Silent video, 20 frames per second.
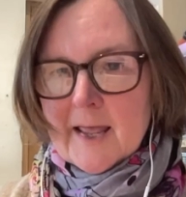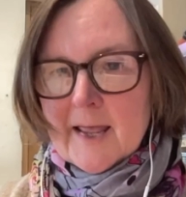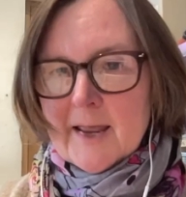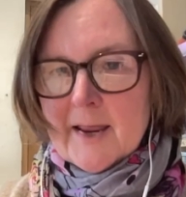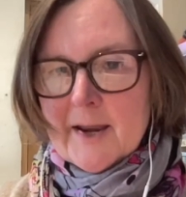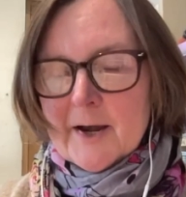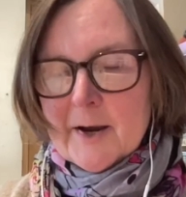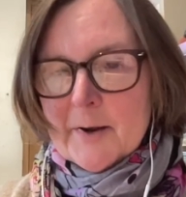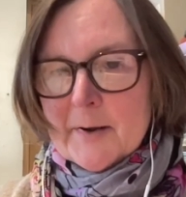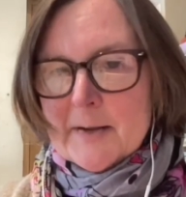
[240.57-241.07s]

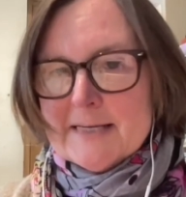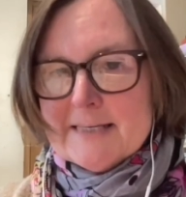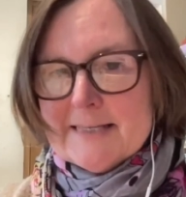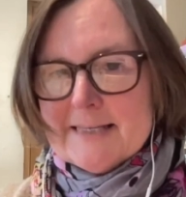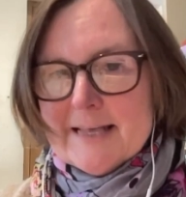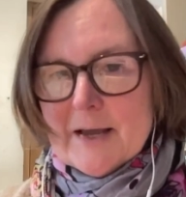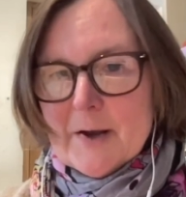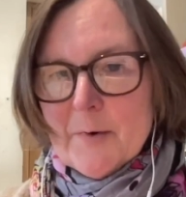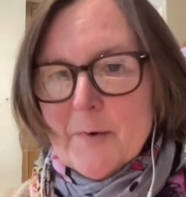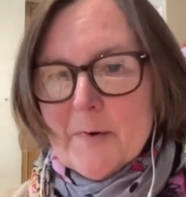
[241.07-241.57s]
you know, it's
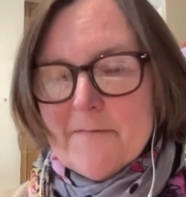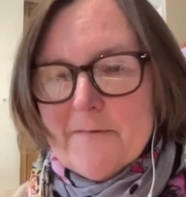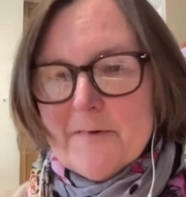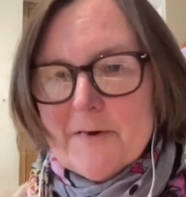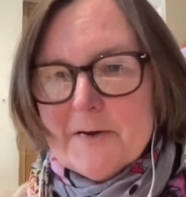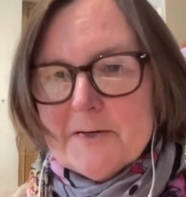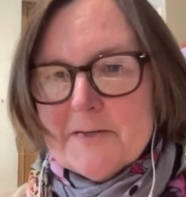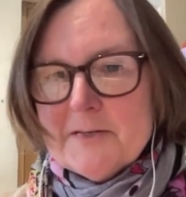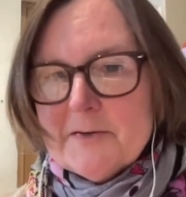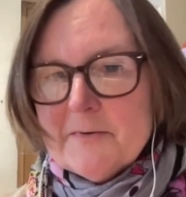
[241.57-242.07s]
the
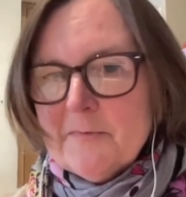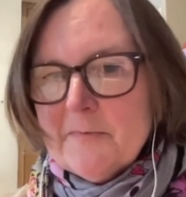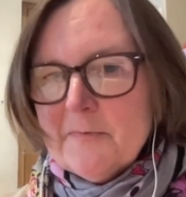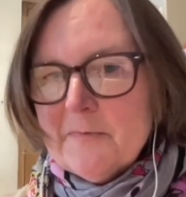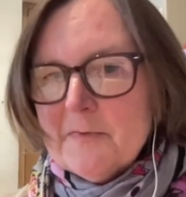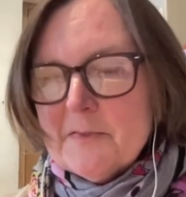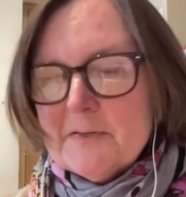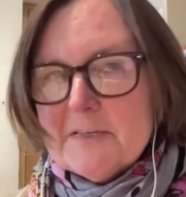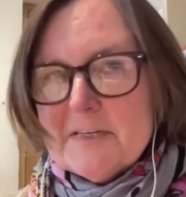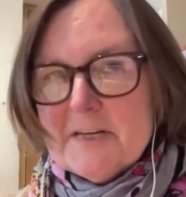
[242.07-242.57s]
equivalent of
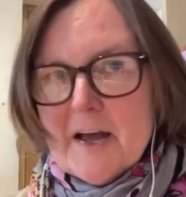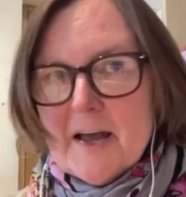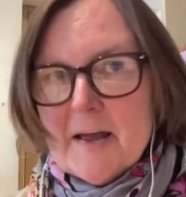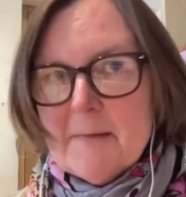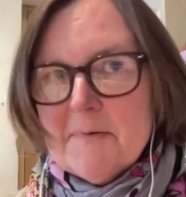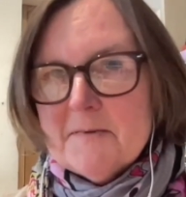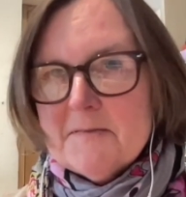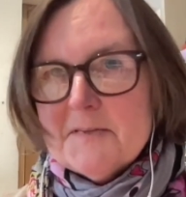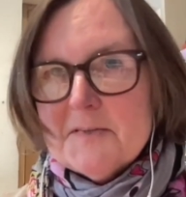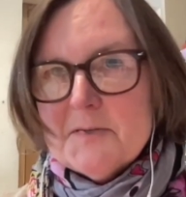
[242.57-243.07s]
the
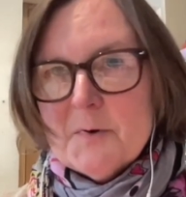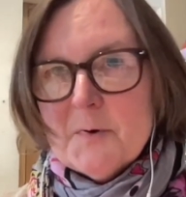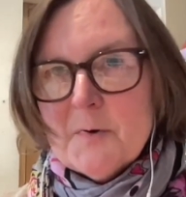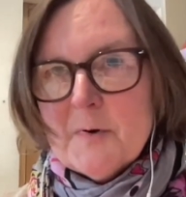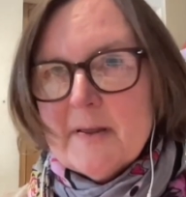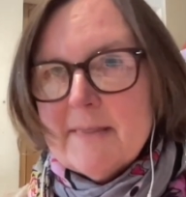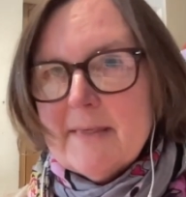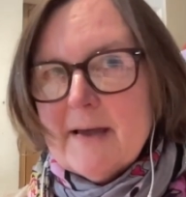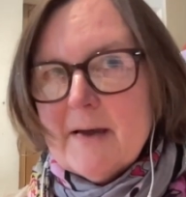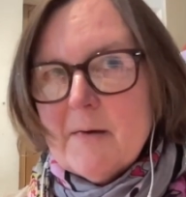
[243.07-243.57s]
type of
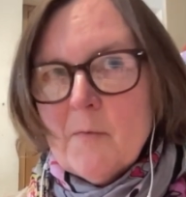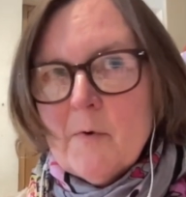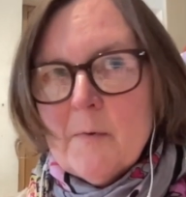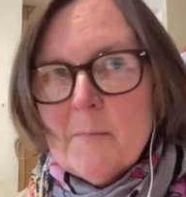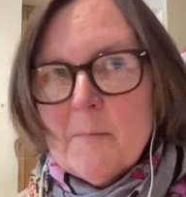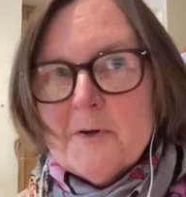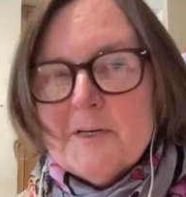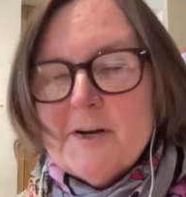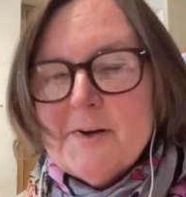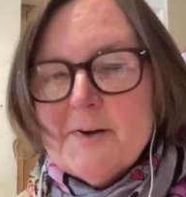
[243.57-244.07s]
story that
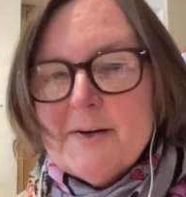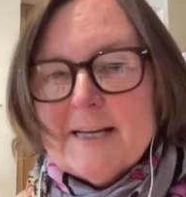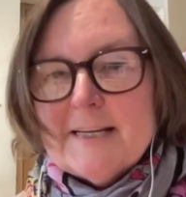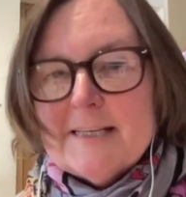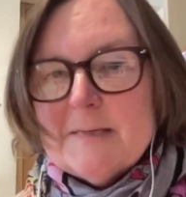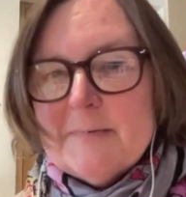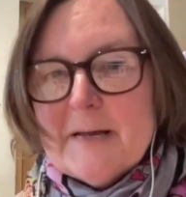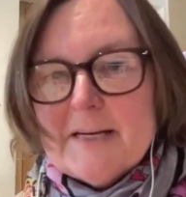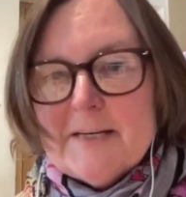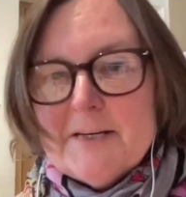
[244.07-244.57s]
one would only
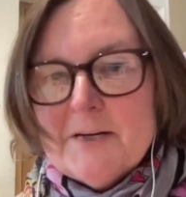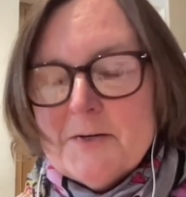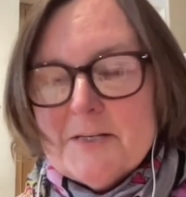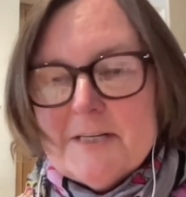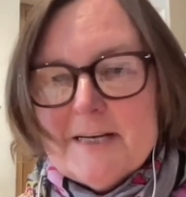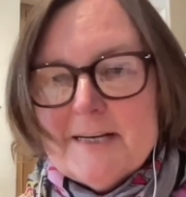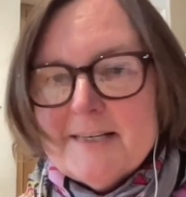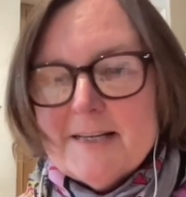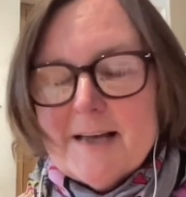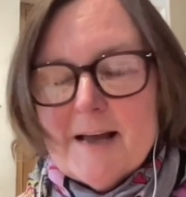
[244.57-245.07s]
expect
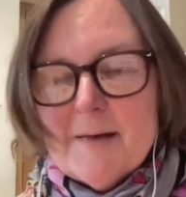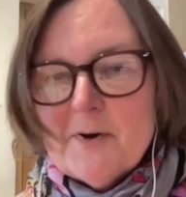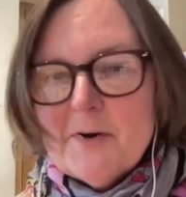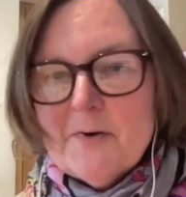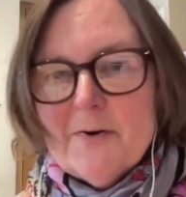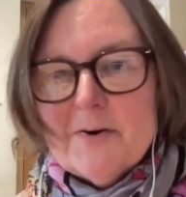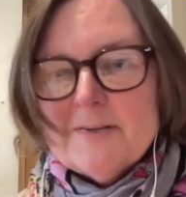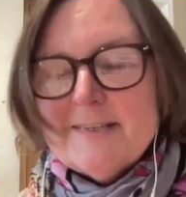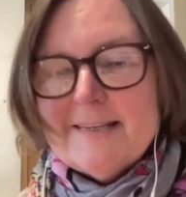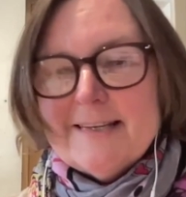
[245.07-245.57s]
usually to come
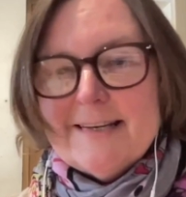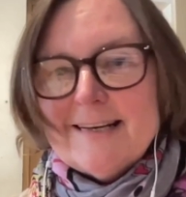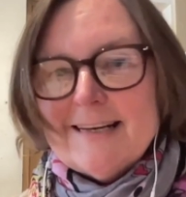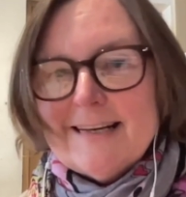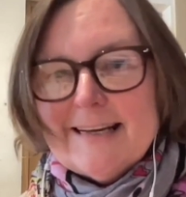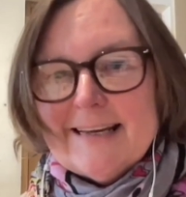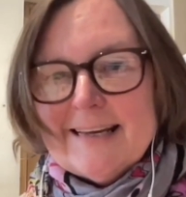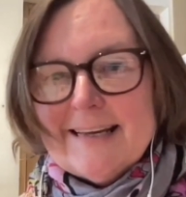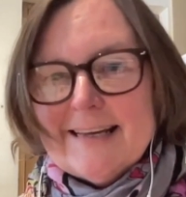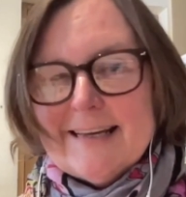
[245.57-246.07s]
across in,
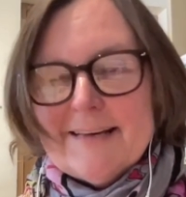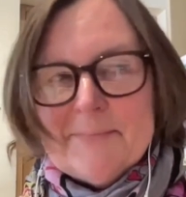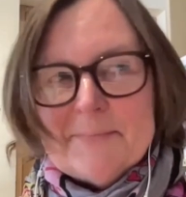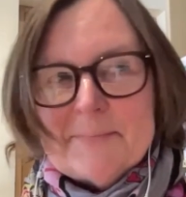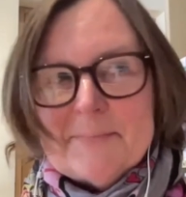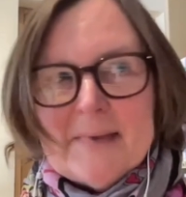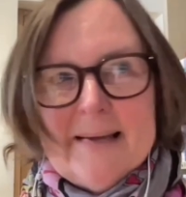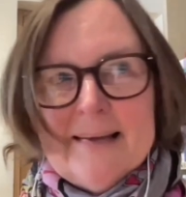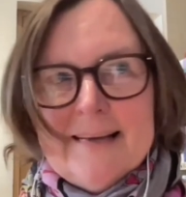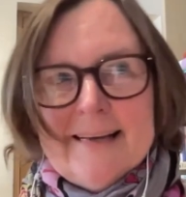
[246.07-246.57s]
like, a
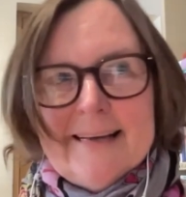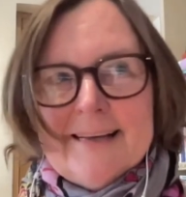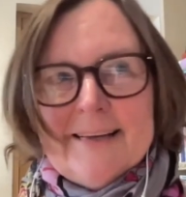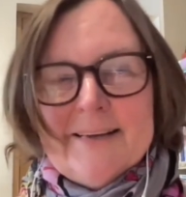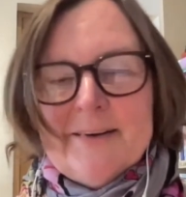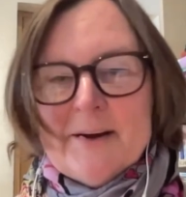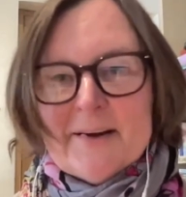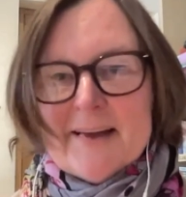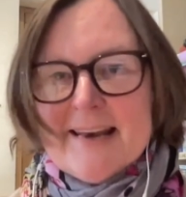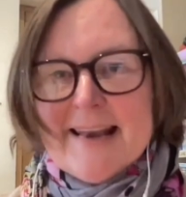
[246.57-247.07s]

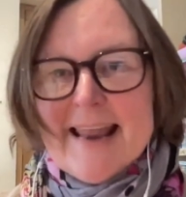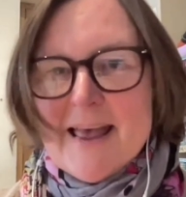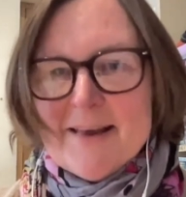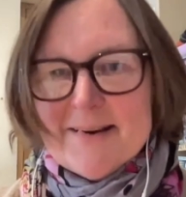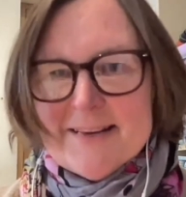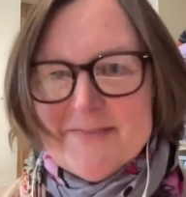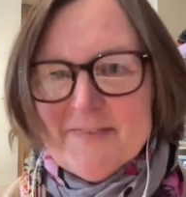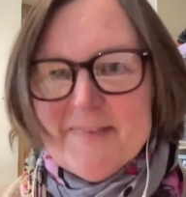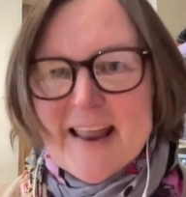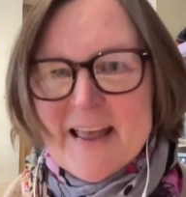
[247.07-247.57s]

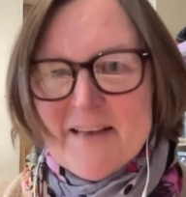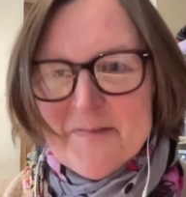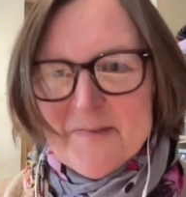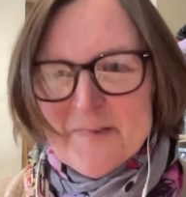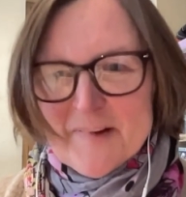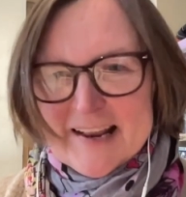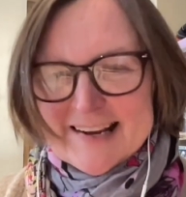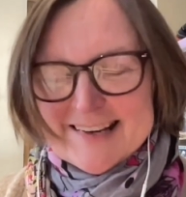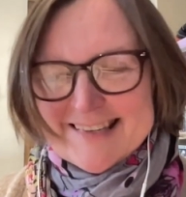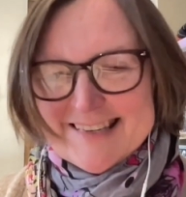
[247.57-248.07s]

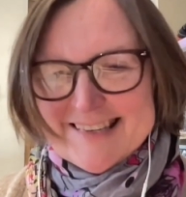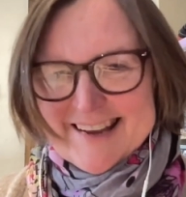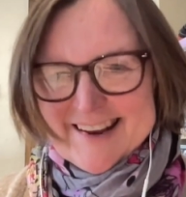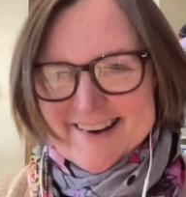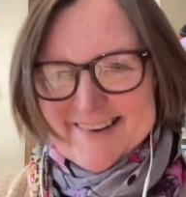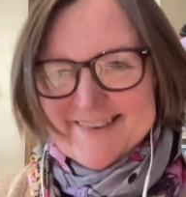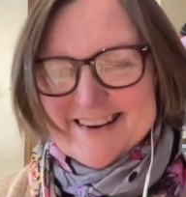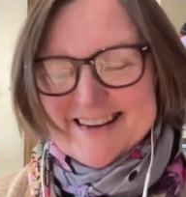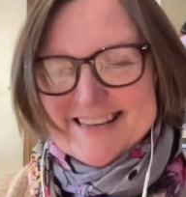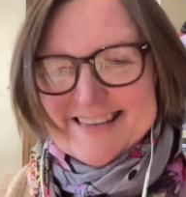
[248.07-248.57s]
Netflix
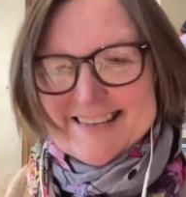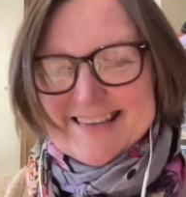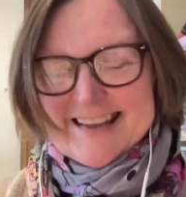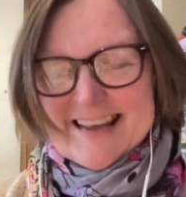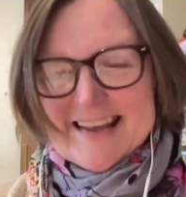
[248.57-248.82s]
series.